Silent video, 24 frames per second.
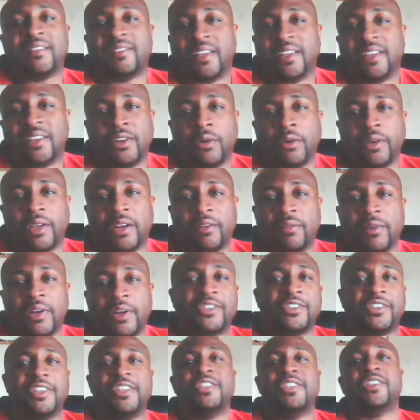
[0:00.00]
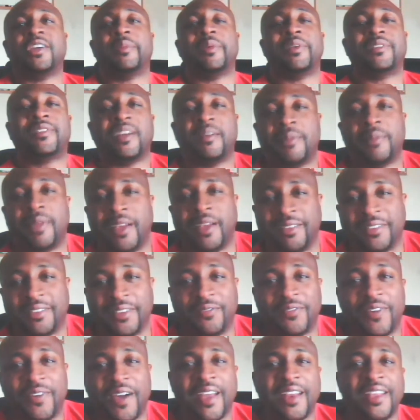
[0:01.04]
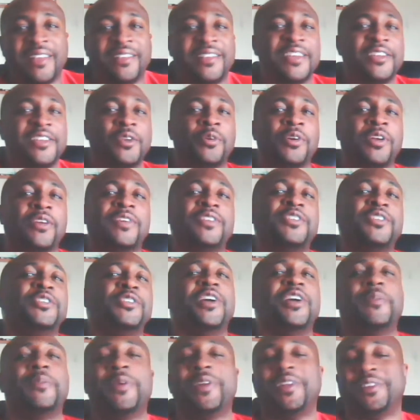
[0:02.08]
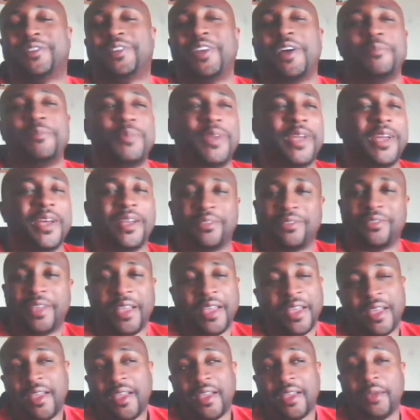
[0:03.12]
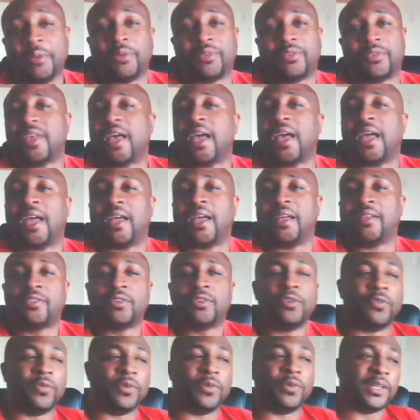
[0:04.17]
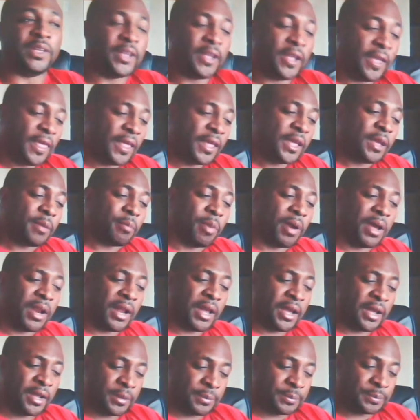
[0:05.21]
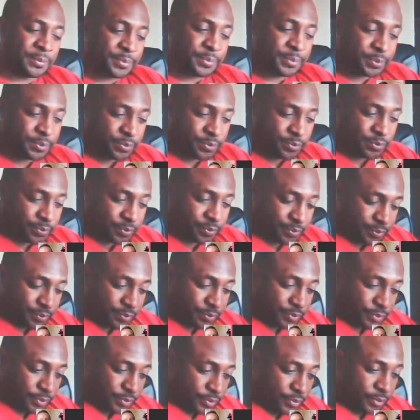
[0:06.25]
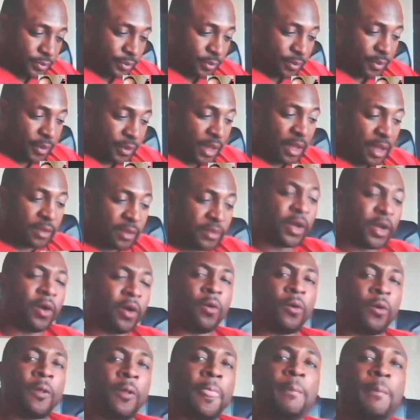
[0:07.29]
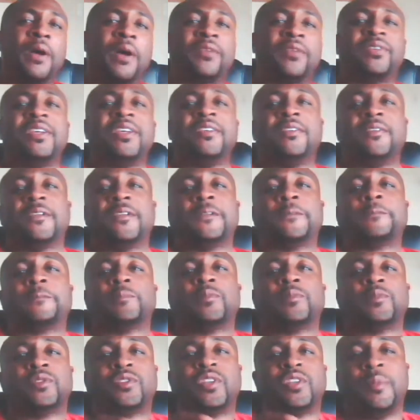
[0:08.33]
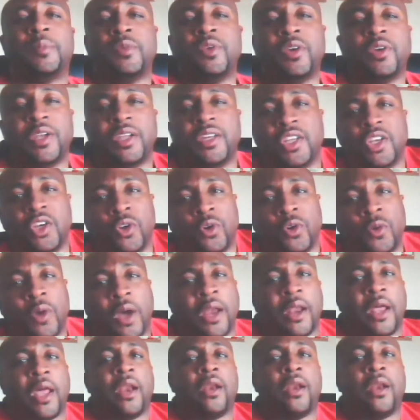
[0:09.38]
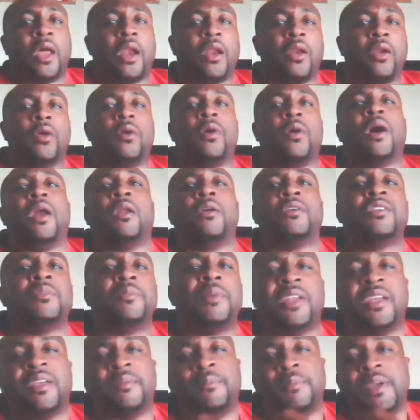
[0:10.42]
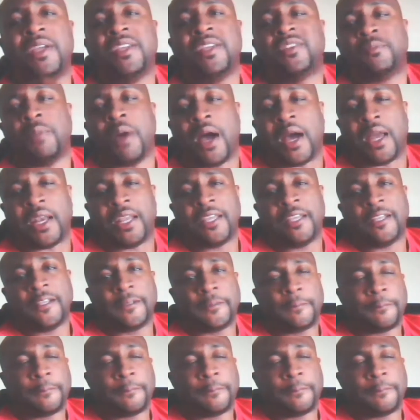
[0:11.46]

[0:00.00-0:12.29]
5 days later, you don't get rich, you jump into something else. And 5 days later, you don't get rich, you jump into something else. It was sad, truthfully. But see, something you can do. I don't know how long you've been in Beachbody.